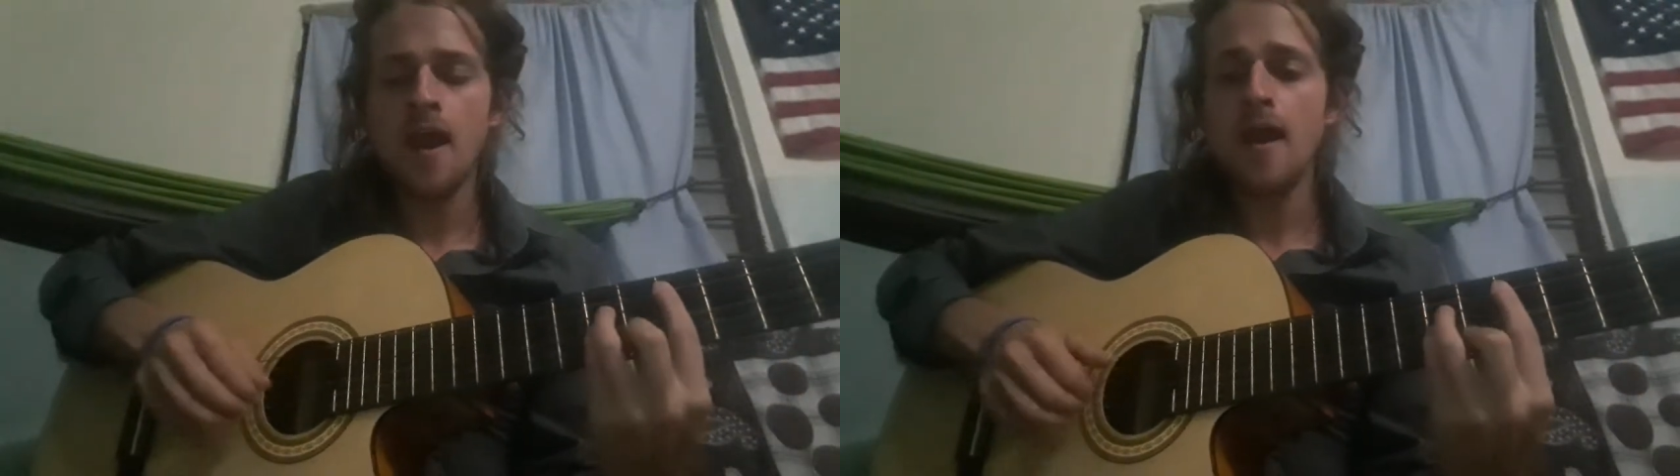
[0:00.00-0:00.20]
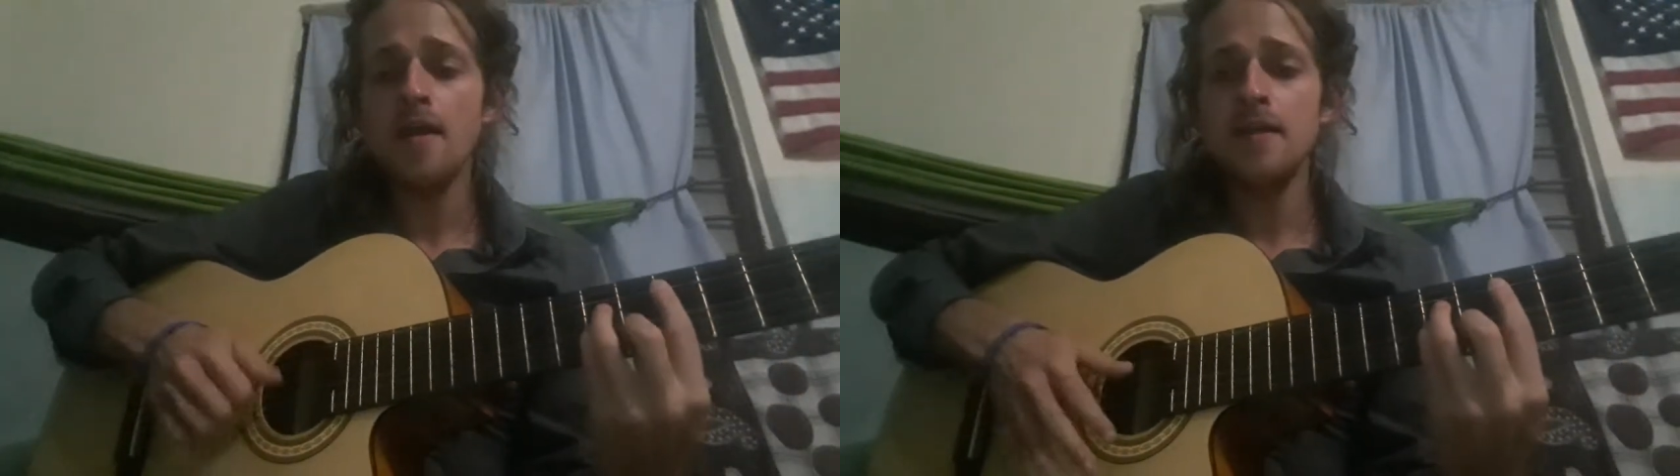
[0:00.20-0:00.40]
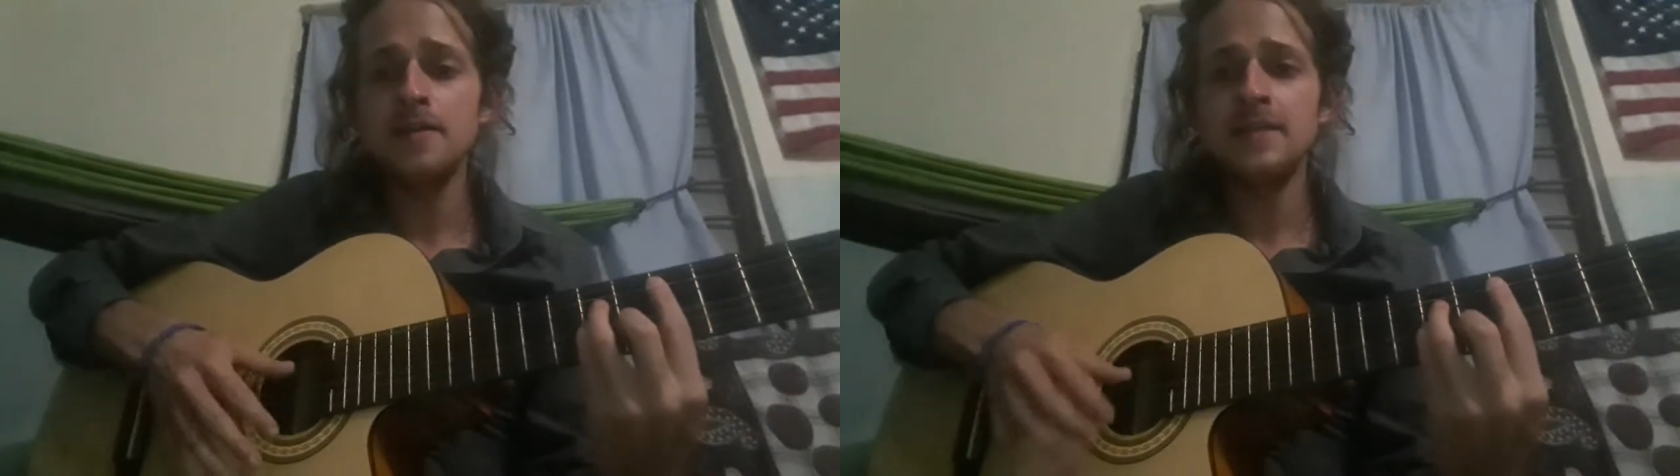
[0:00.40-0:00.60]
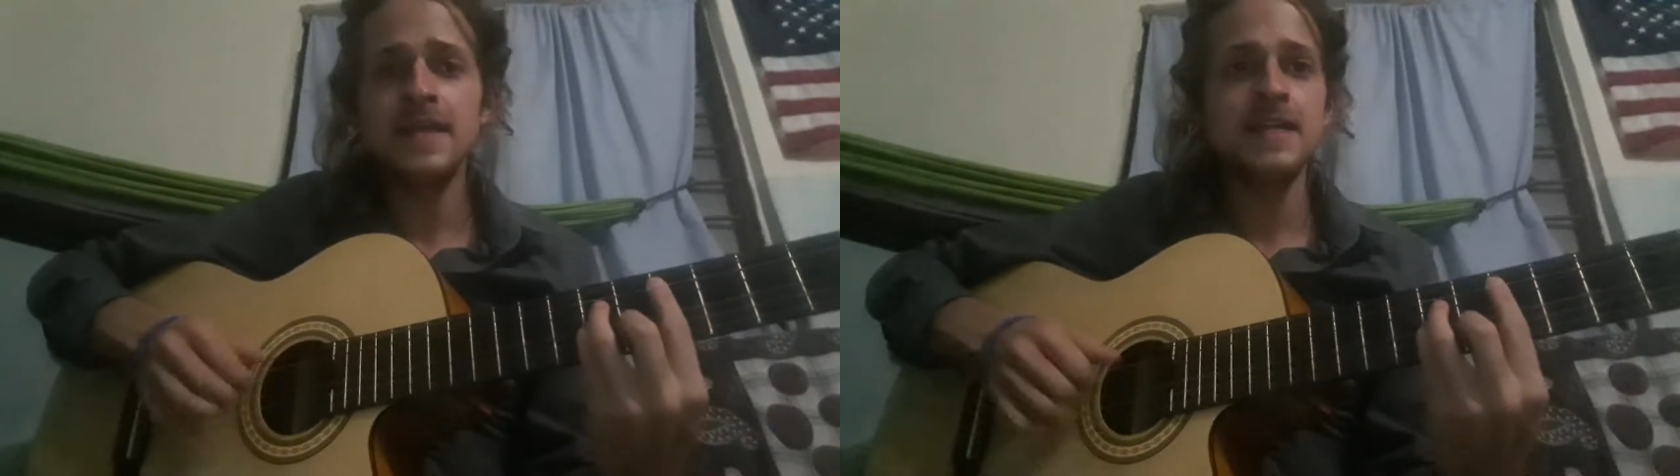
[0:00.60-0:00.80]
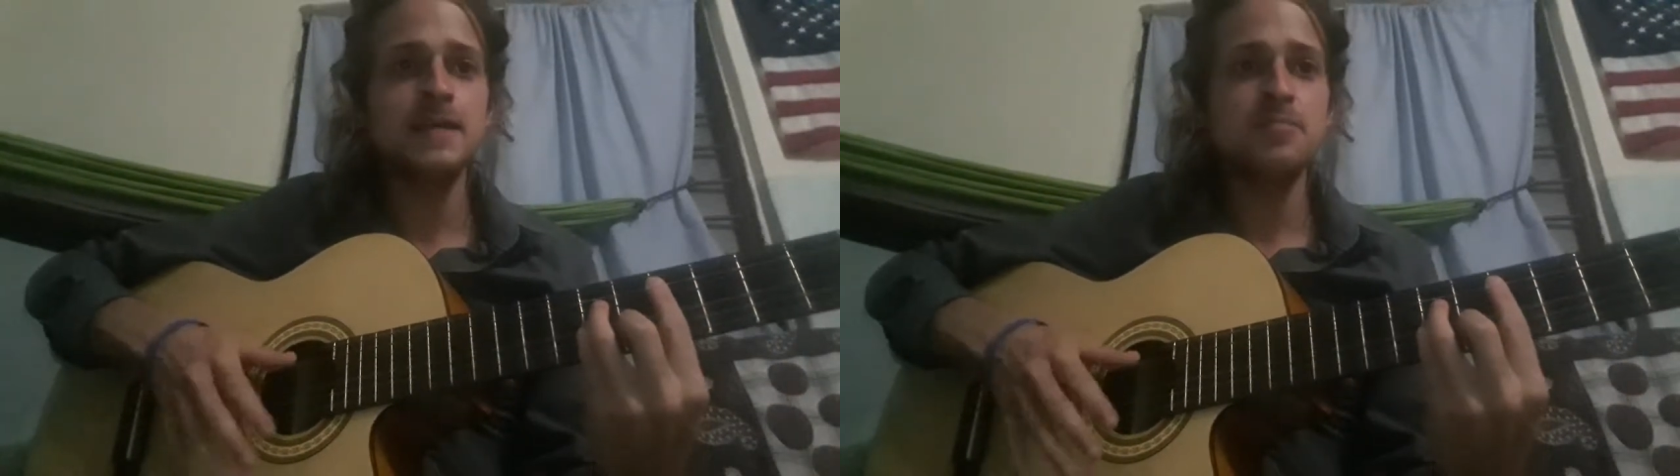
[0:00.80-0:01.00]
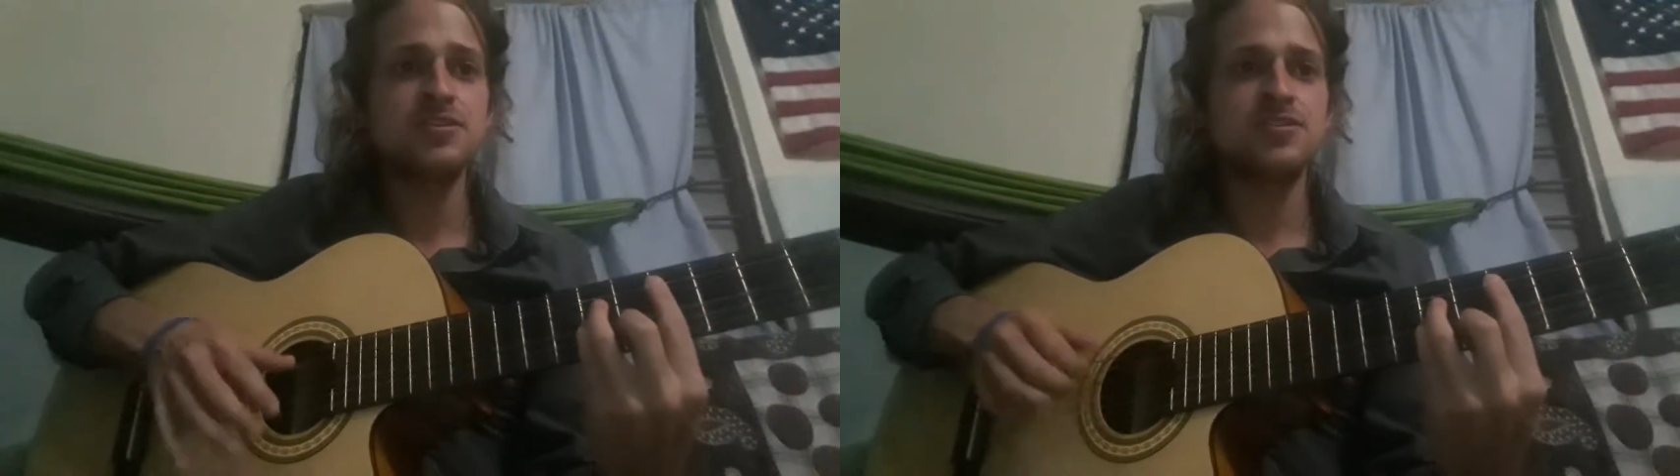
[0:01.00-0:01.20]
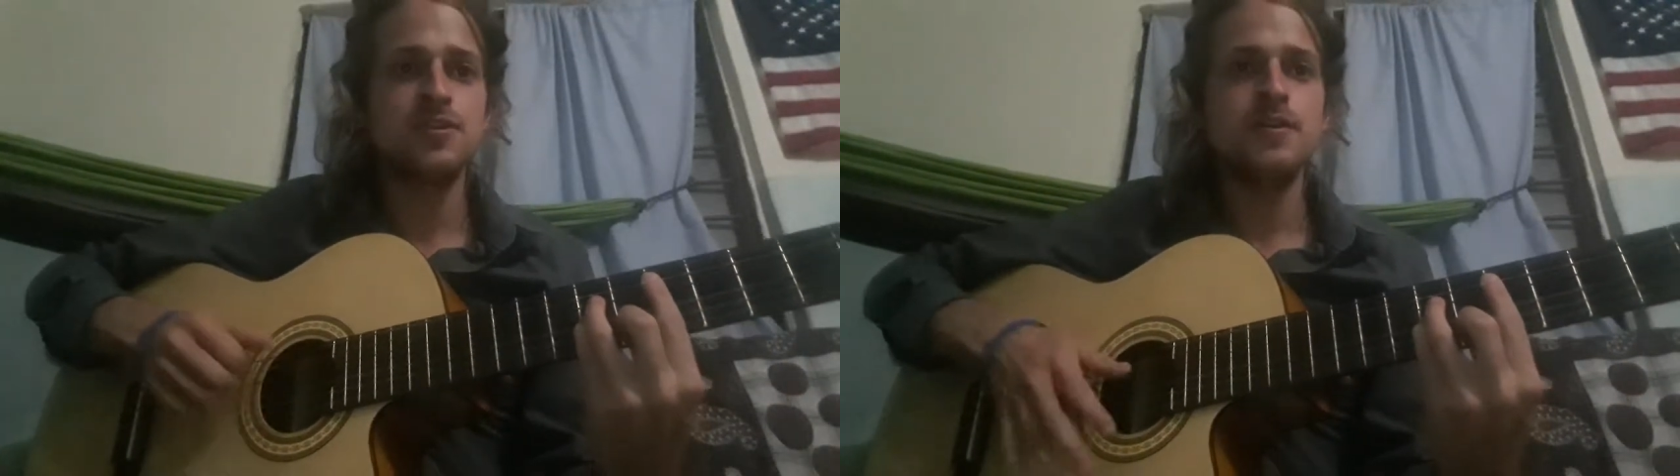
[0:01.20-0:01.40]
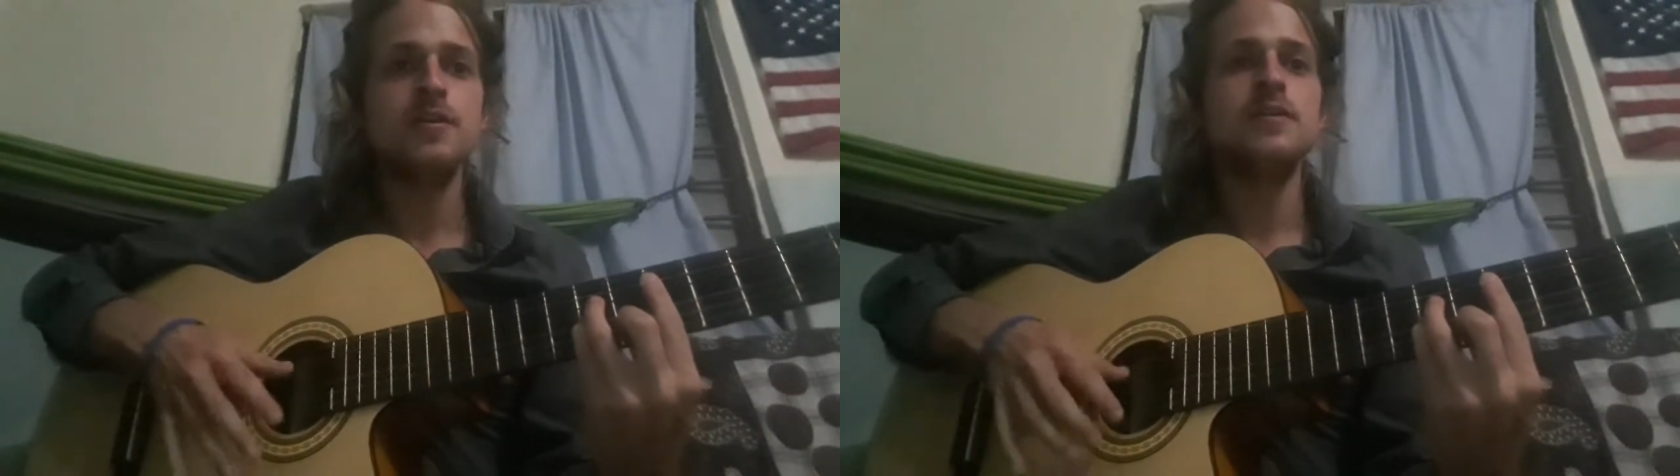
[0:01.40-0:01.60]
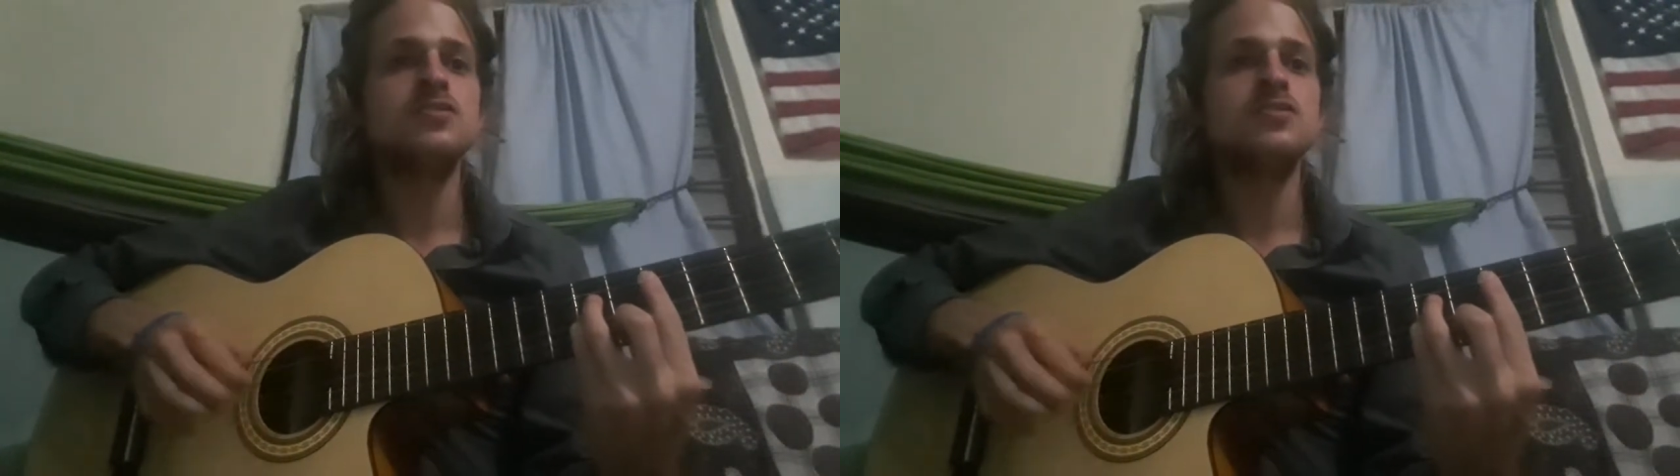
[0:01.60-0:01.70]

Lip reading: her Lady Butcher,